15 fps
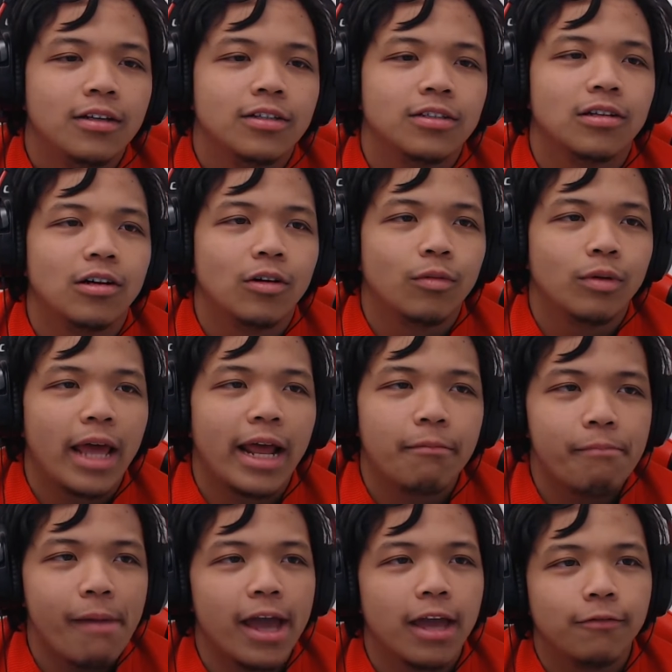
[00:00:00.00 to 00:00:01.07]
So we had a
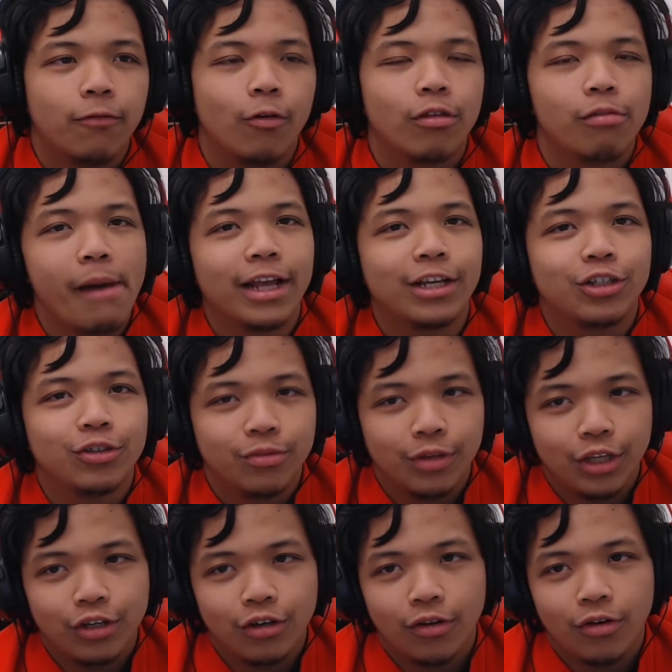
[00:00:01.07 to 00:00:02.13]
back and forth match
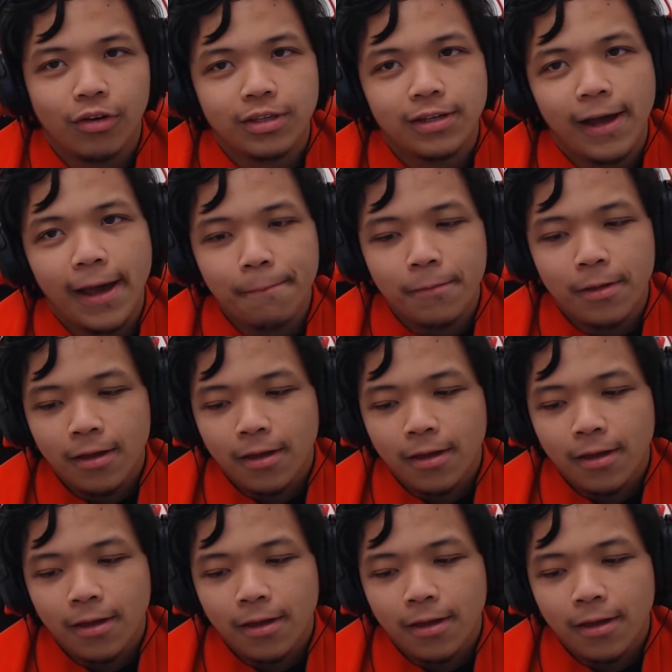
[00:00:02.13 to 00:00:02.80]
with each other all the time.